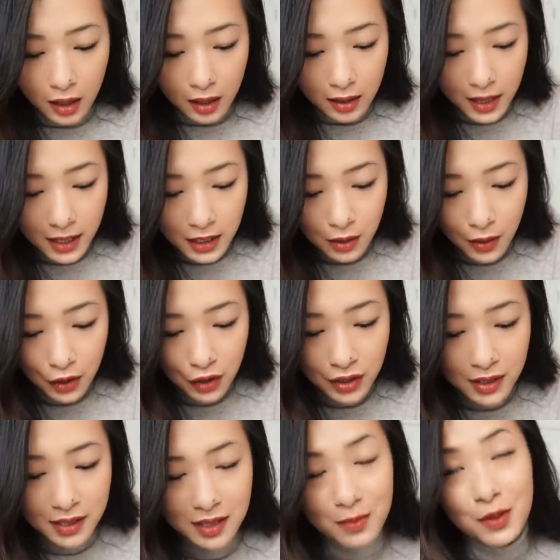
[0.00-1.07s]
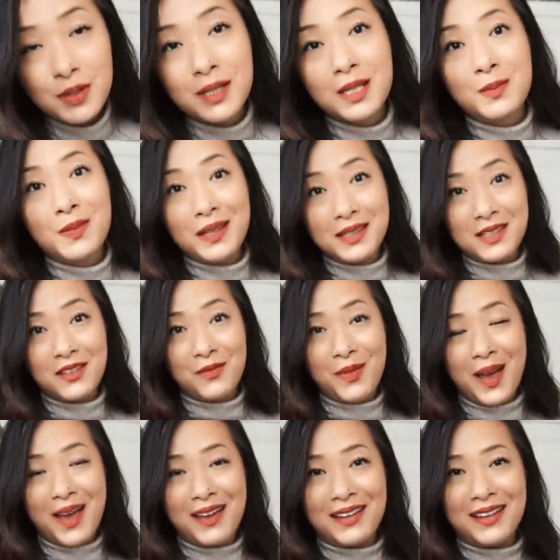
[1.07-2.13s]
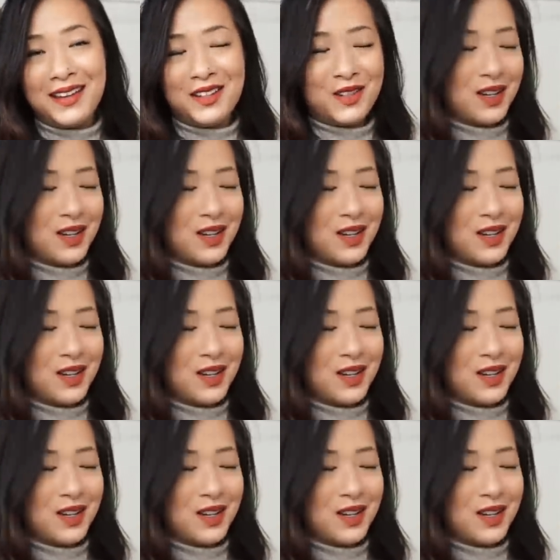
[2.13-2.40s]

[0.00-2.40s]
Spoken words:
Next question is the most expensive bag in